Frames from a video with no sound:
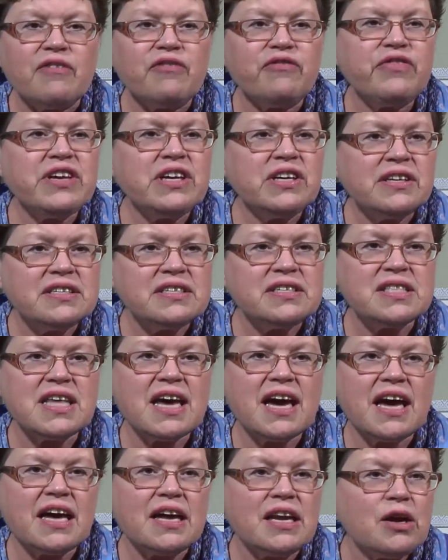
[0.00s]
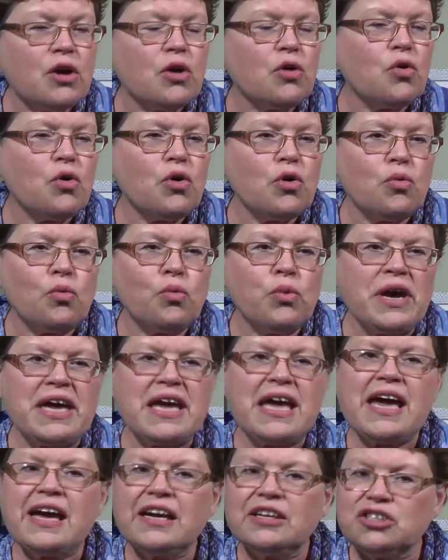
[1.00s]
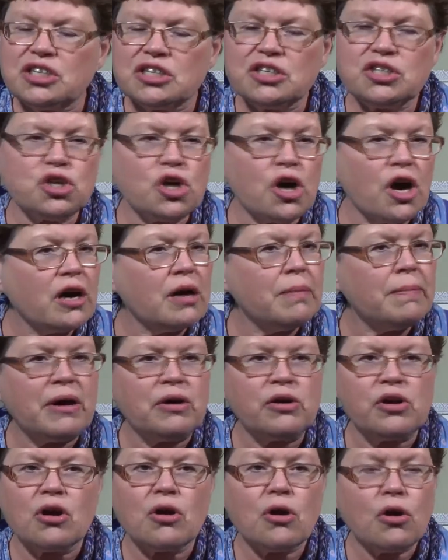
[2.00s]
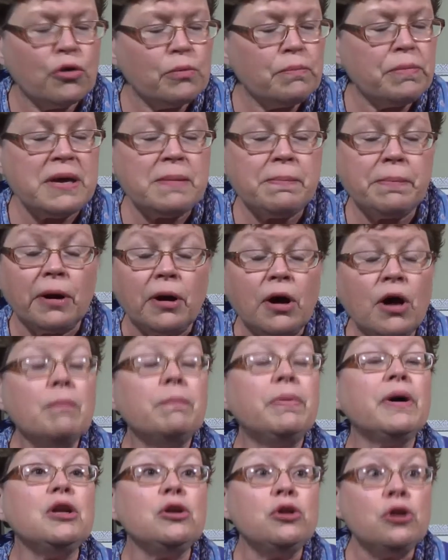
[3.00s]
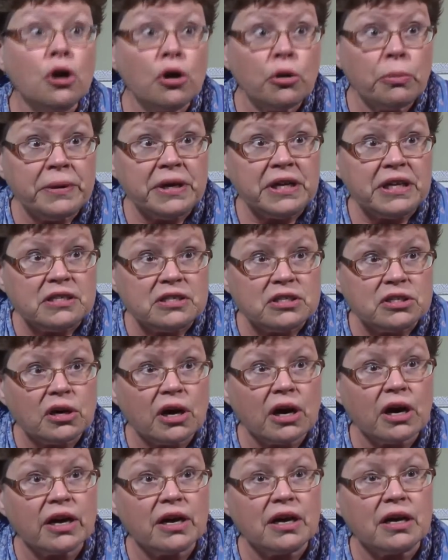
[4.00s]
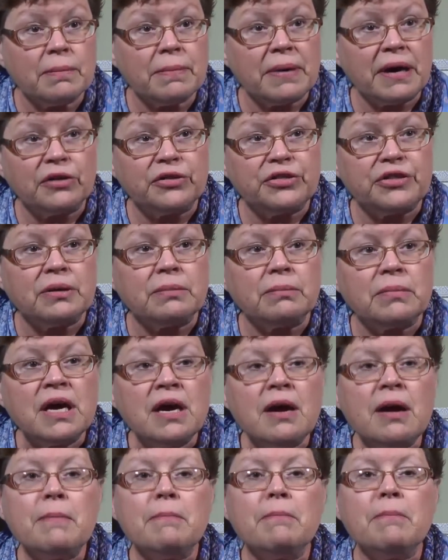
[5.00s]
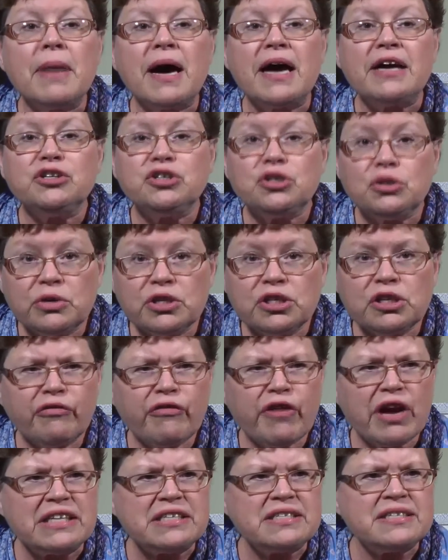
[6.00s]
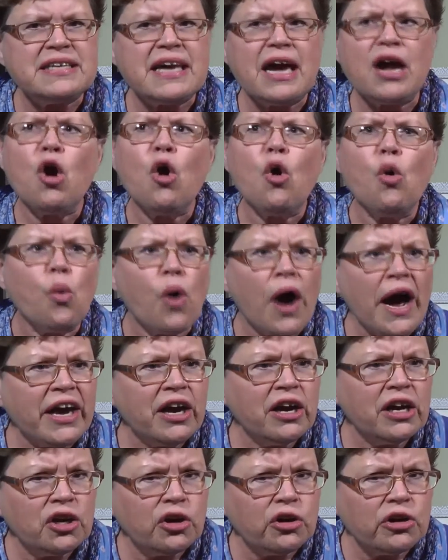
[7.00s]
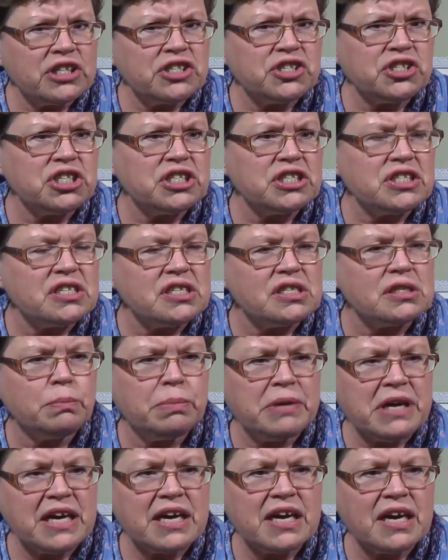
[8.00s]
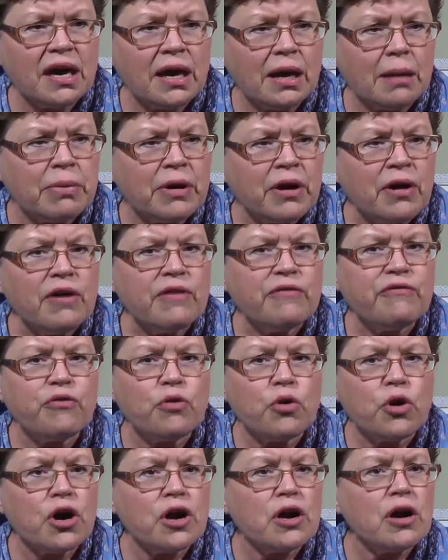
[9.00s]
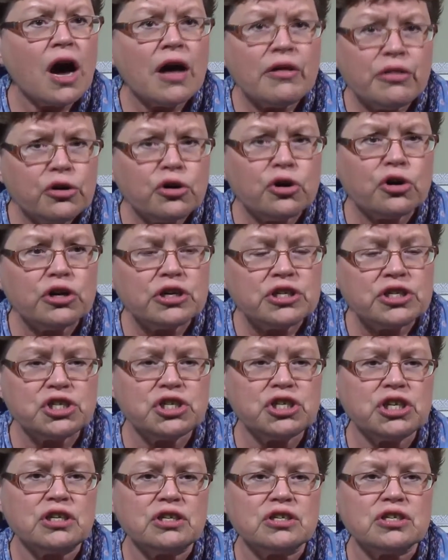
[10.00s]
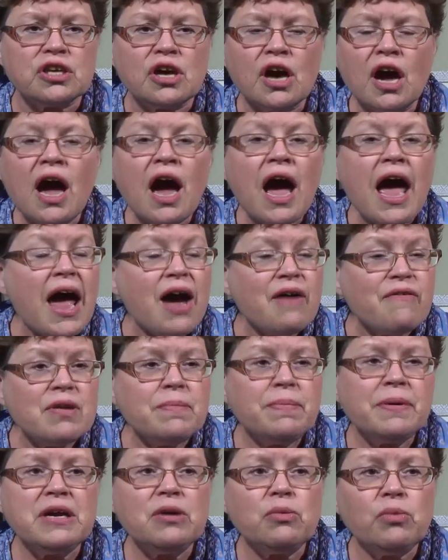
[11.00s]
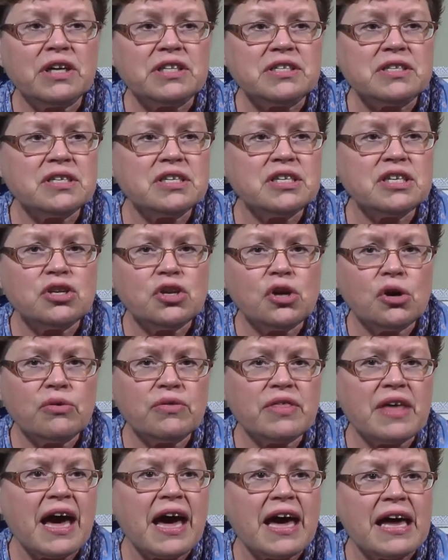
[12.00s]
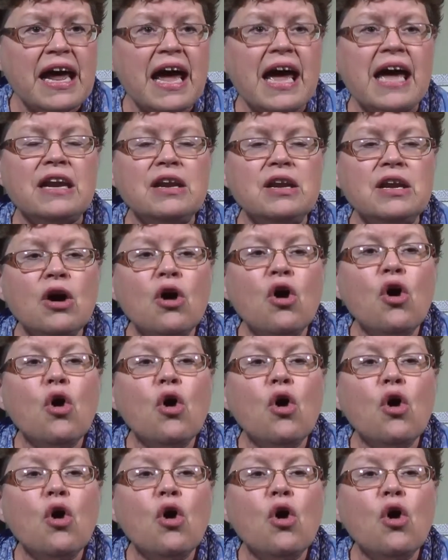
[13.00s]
feels that we can't just talk about our own people, but nobody's talking about them. My Jewish friends say, why aren't Christians speaking up for other Christians? Everybody wants to know that, and